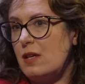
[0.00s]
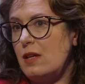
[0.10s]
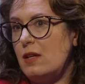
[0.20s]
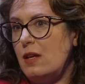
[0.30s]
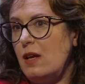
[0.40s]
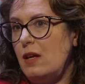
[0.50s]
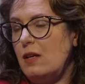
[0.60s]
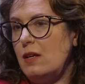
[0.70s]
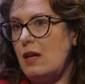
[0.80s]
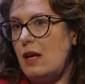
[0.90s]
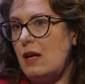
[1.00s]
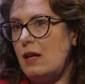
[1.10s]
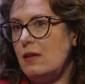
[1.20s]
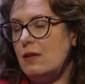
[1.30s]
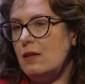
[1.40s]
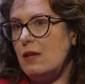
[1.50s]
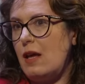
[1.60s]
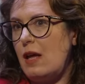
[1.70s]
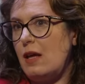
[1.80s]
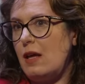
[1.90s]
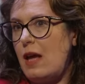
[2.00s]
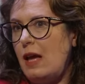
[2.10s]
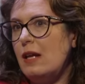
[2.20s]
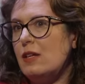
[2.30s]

It it it ate